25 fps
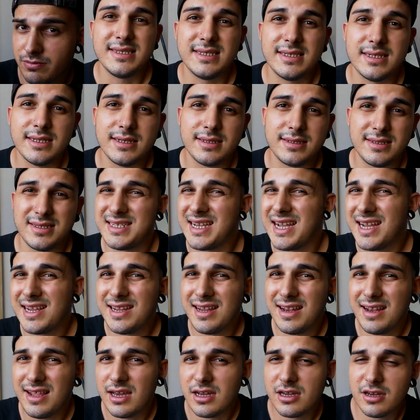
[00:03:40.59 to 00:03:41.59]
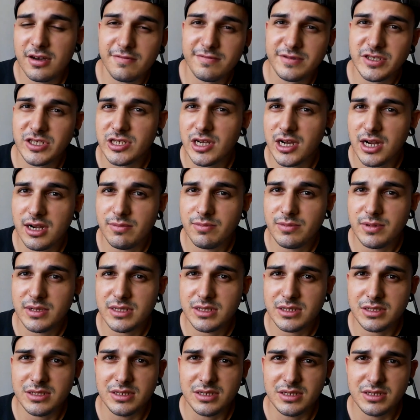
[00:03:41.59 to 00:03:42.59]
The tiny lack of
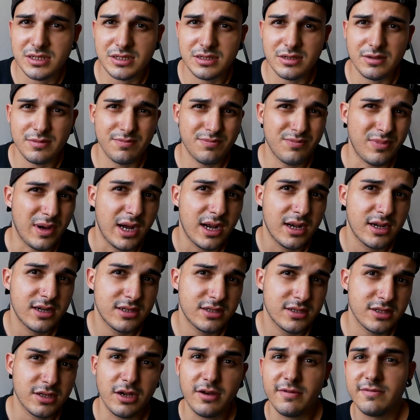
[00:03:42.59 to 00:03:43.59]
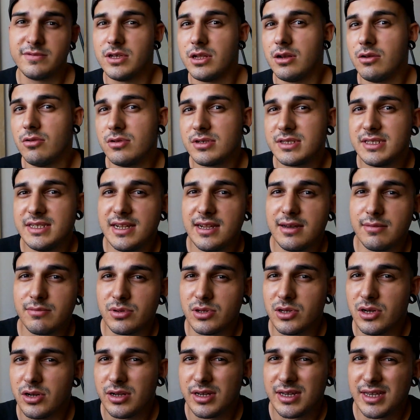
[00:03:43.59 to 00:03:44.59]
sharpness is a part of the look that I'm
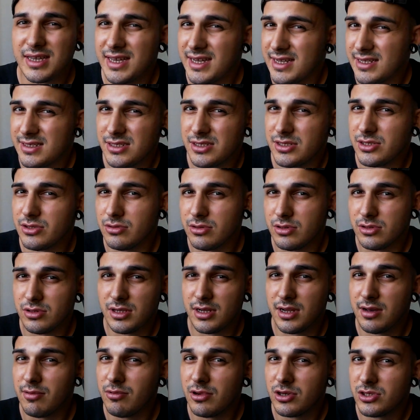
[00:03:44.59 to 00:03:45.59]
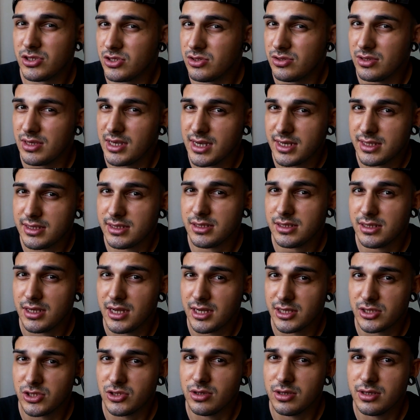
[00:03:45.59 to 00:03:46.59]
gonna get, that I want to get,
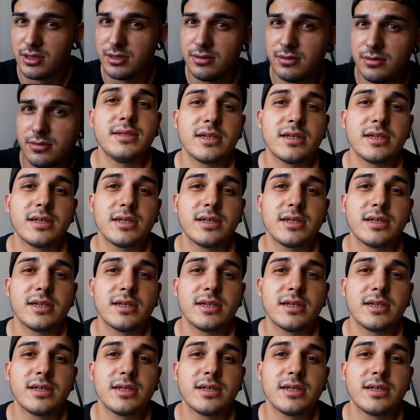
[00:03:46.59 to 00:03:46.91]
actually.